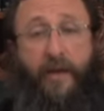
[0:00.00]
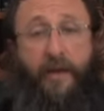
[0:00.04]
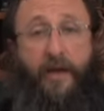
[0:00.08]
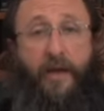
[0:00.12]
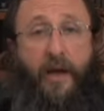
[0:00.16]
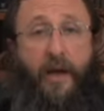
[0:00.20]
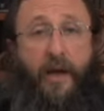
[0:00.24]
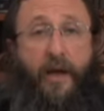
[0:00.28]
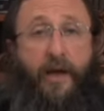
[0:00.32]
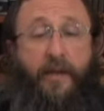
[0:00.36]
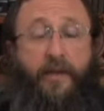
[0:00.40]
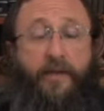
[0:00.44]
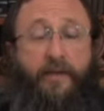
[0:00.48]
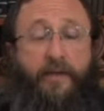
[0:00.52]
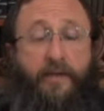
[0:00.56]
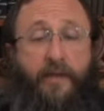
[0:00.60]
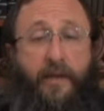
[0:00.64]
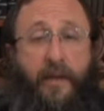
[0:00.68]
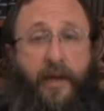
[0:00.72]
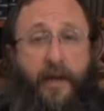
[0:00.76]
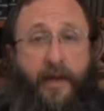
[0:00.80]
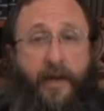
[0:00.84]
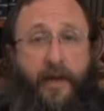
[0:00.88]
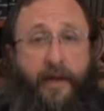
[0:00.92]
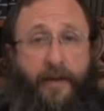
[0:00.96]
and height
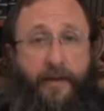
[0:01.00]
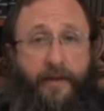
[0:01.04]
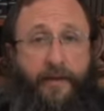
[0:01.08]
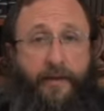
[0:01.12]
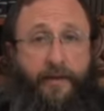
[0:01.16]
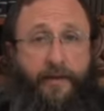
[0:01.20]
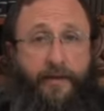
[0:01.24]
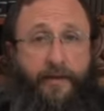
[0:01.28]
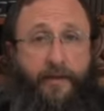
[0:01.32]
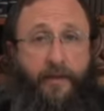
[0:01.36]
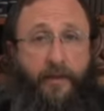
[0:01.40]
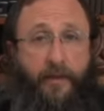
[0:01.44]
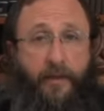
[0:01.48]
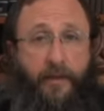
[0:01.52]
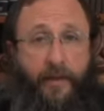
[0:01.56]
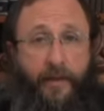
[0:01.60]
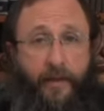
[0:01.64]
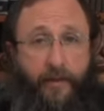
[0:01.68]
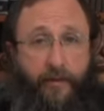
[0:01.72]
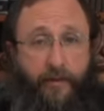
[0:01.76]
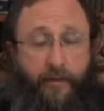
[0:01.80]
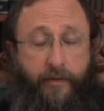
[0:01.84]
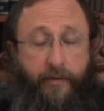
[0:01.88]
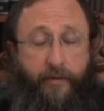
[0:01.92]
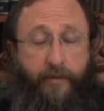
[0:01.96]
and
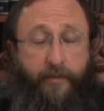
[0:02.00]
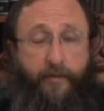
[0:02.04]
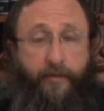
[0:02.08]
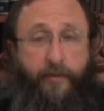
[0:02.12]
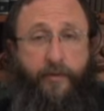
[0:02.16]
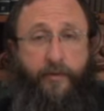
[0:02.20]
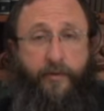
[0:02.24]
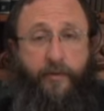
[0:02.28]
length,